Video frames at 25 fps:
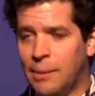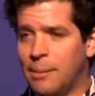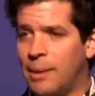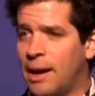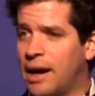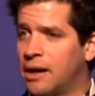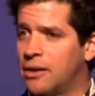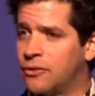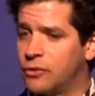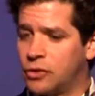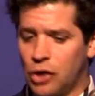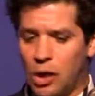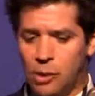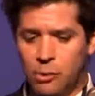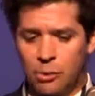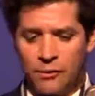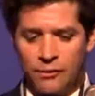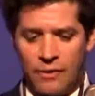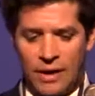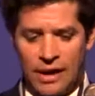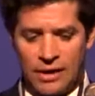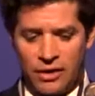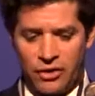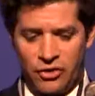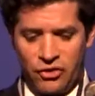and part of global
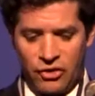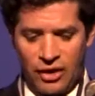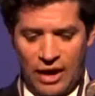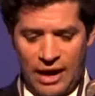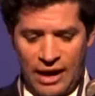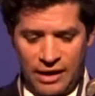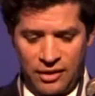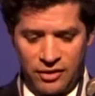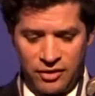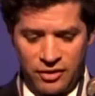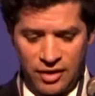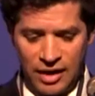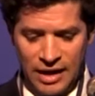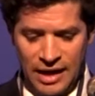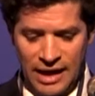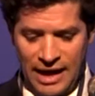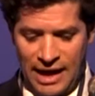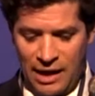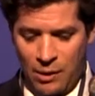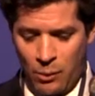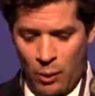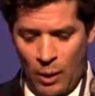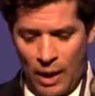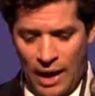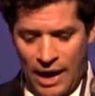value chains
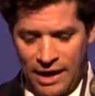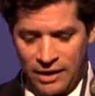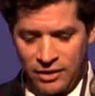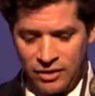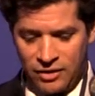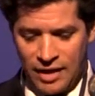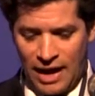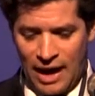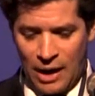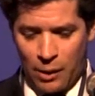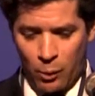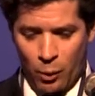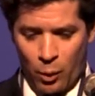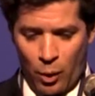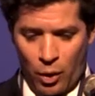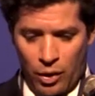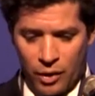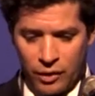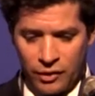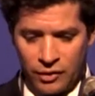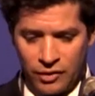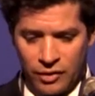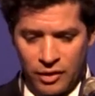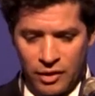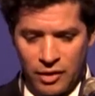in ways that
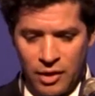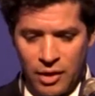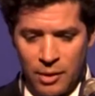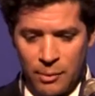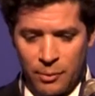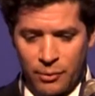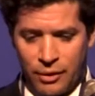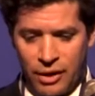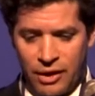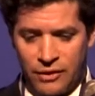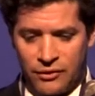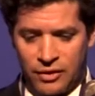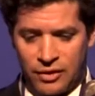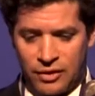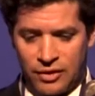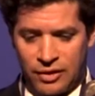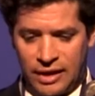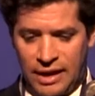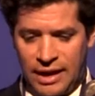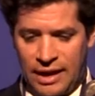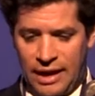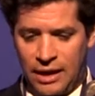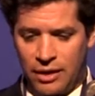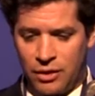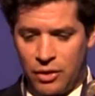was
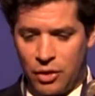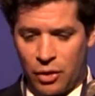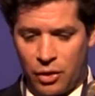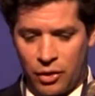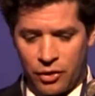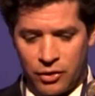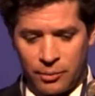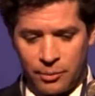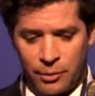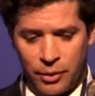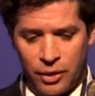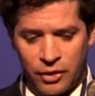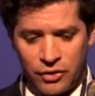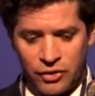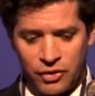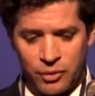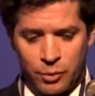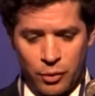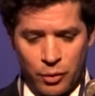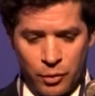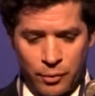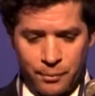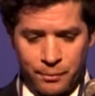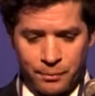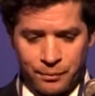previously not
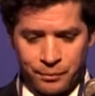possible.